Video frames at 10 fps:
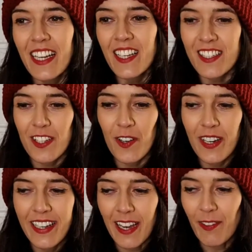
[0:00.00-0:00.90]
So
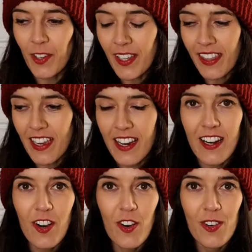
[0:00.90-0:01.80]
I'm going
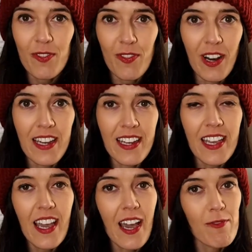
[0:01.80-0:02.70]
there on
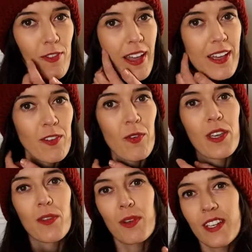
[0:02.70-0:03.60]
Friday. I'm flying
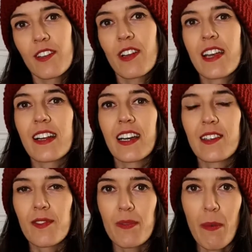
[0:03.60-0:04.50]
with Wideroe
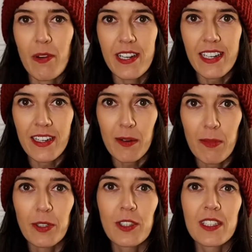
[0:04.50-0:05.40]
Airlines from Aberdeen
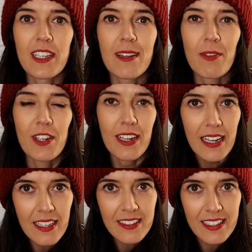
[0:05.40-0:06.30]
Airport and I'm gonna
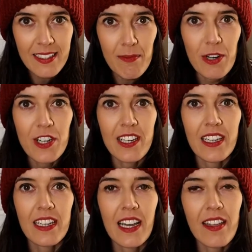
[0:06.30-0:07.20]
land in
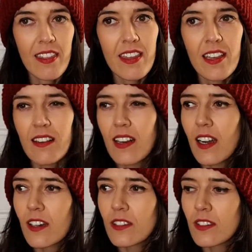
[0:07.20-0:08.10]
Bergen, I think
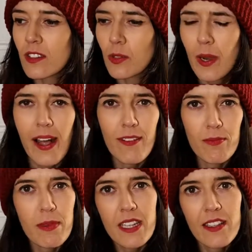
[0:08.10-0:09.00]
around
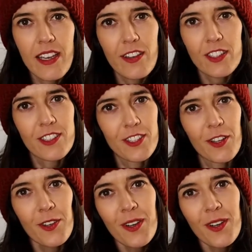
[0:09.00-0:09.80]
12 midday or so.